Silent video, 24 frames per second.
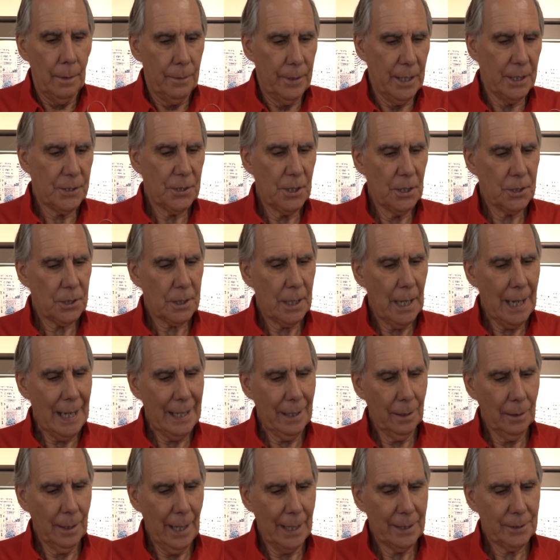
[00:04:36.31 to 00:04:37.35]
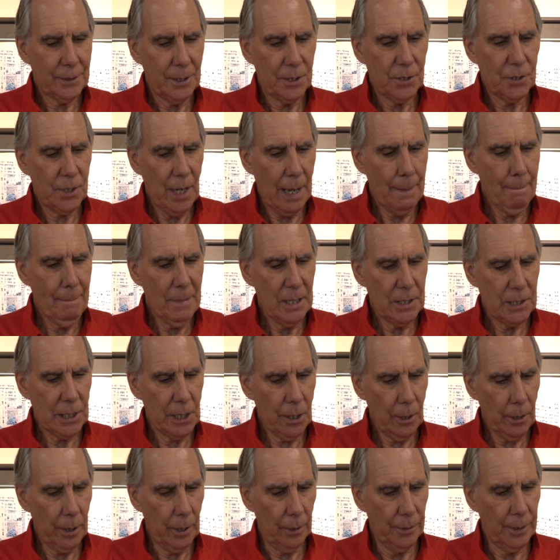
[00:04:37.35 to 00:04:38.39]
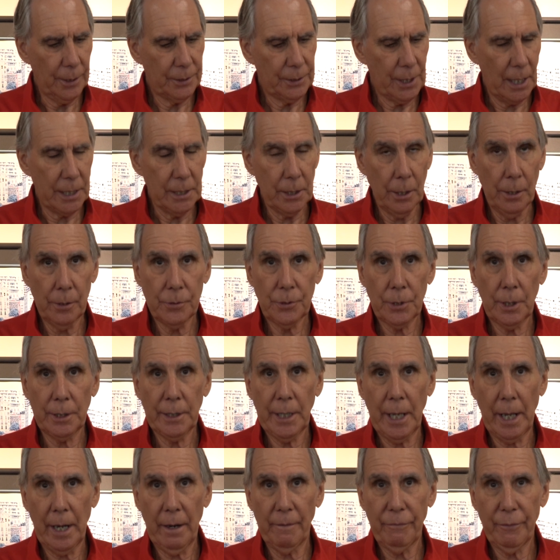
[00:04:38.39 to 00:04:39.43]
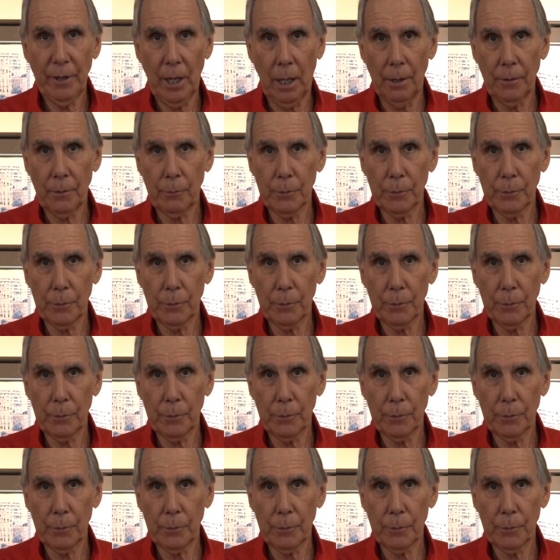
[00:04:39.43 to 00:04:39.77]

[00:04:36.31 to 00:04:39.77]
this is kind of like the same material that they use in the NFL.